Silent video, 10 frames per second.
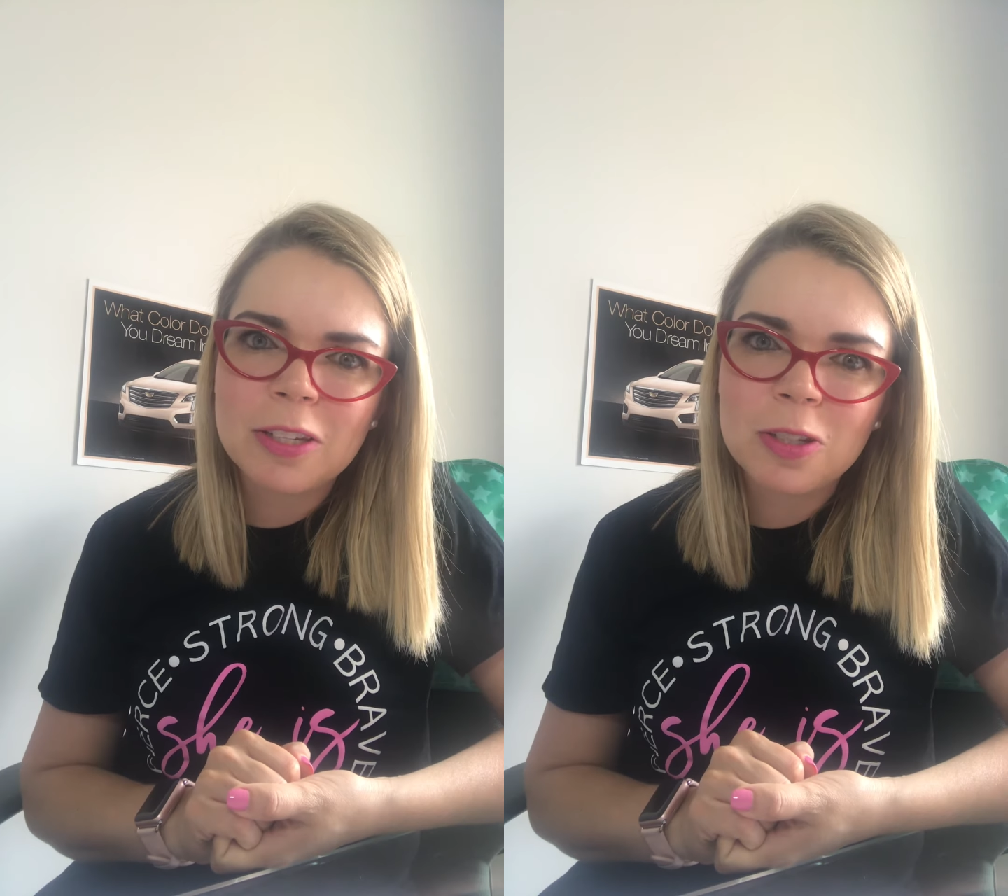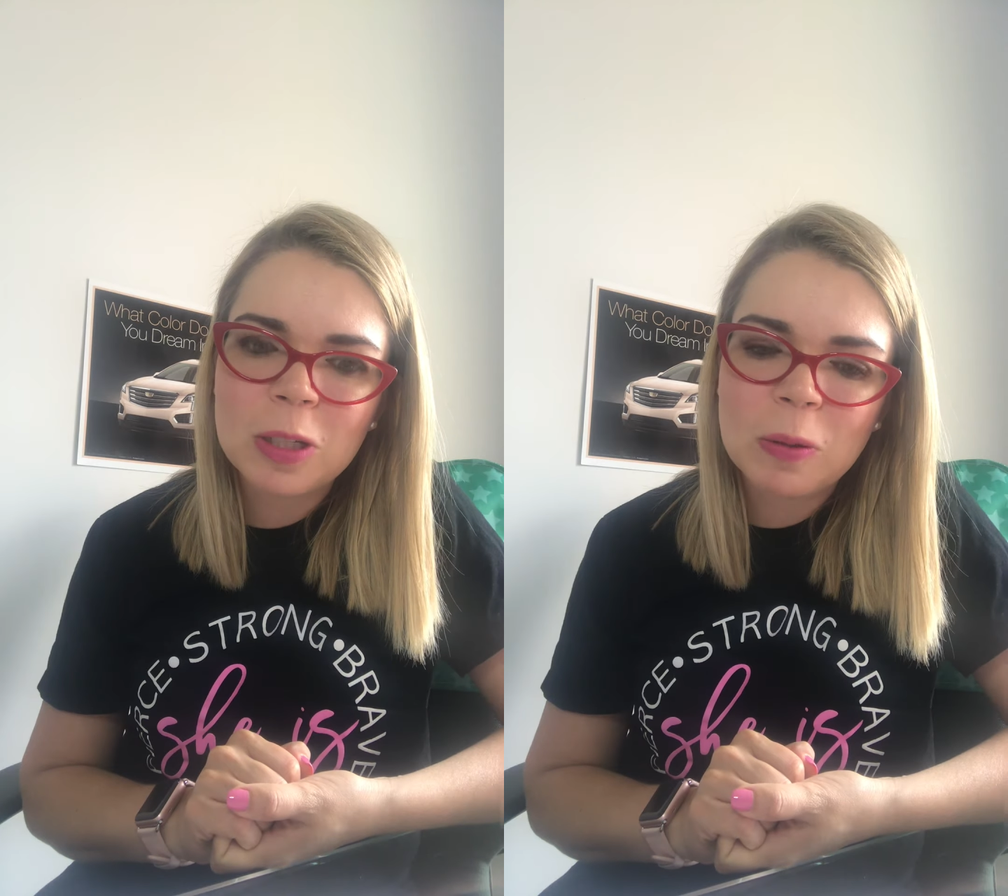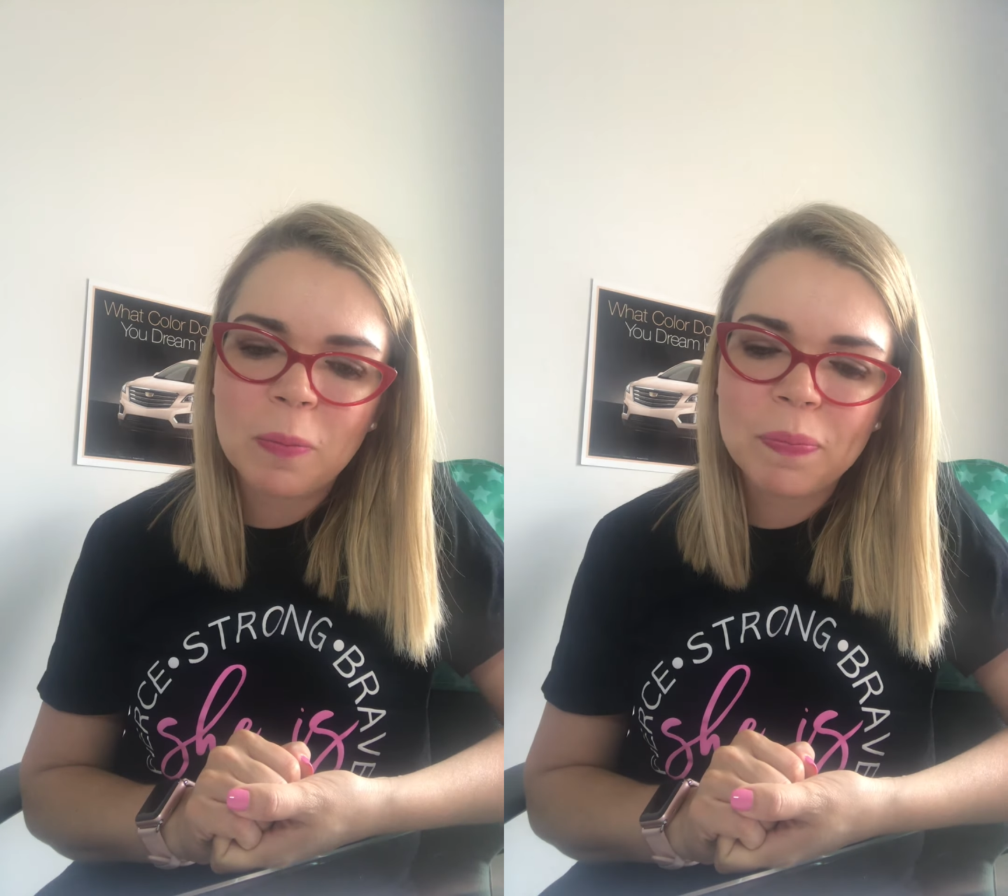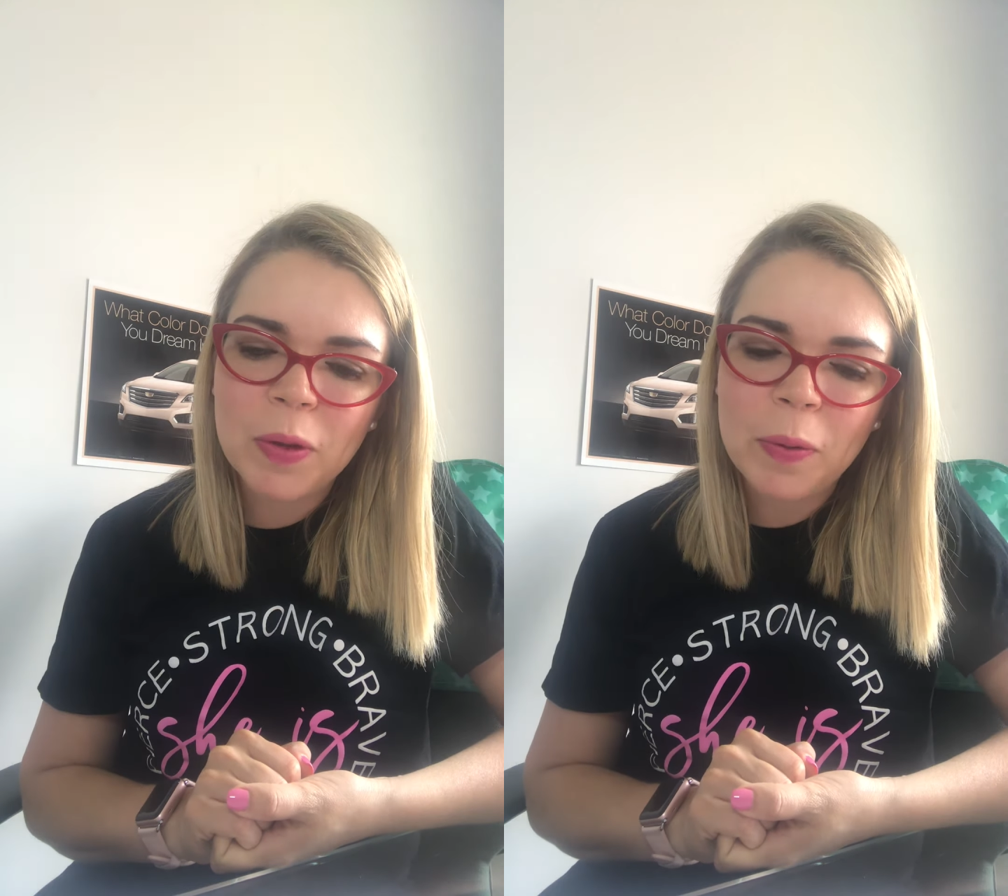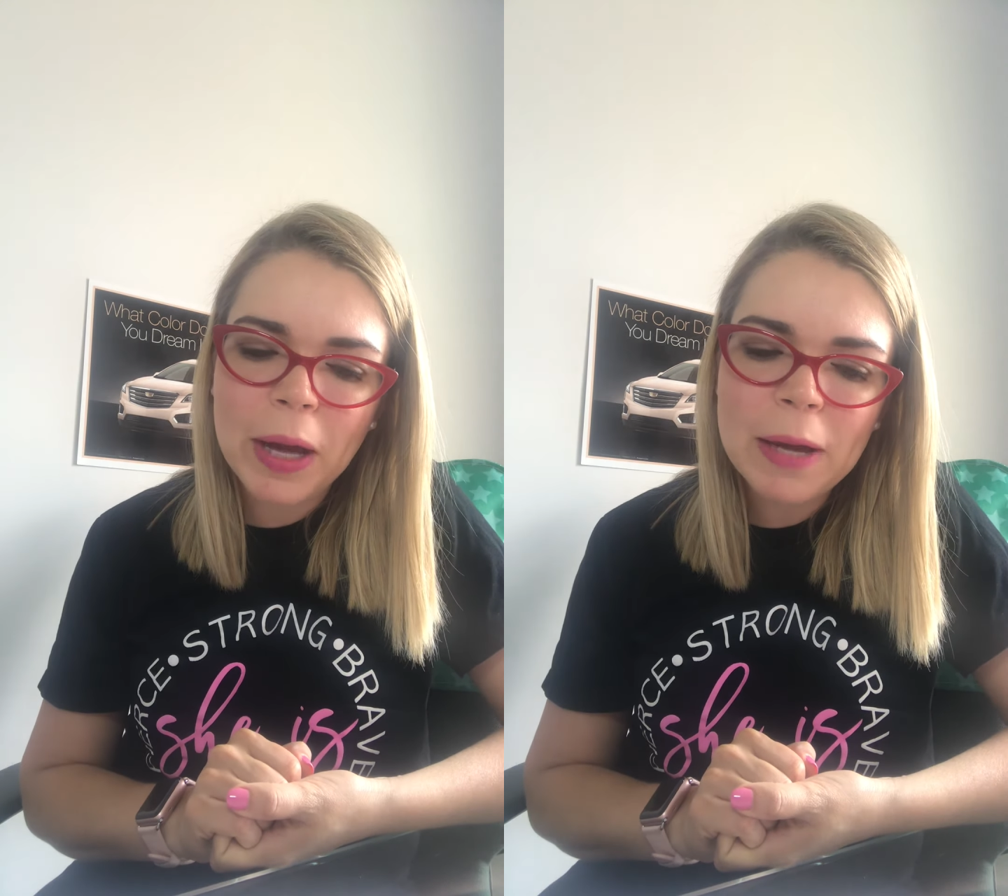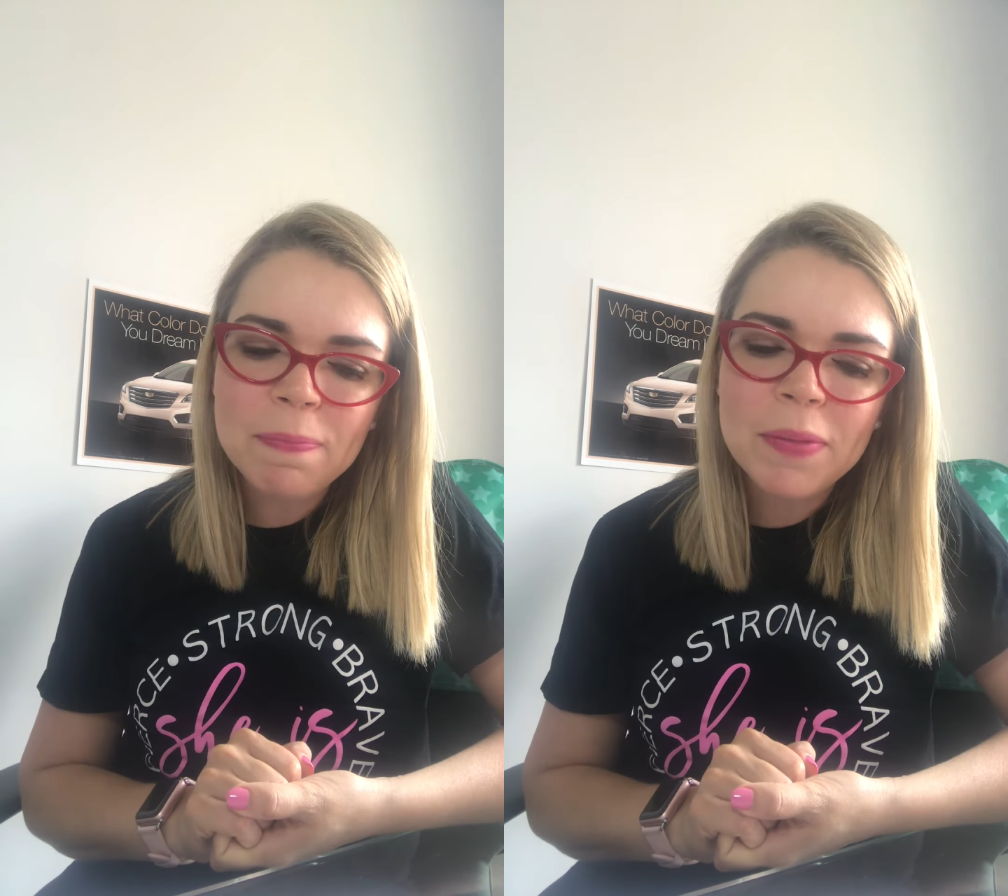it to you, okay?